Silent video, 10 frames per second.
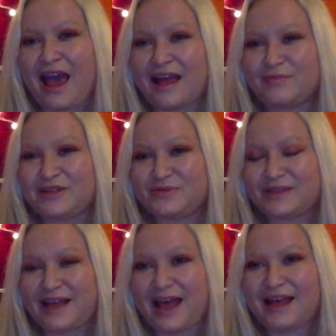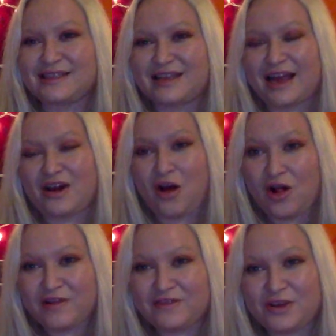and between that and
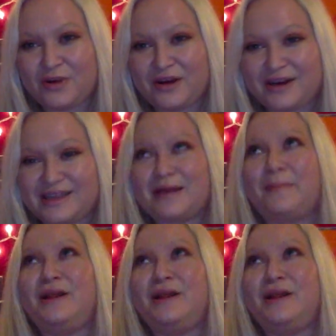all of the Aquarius,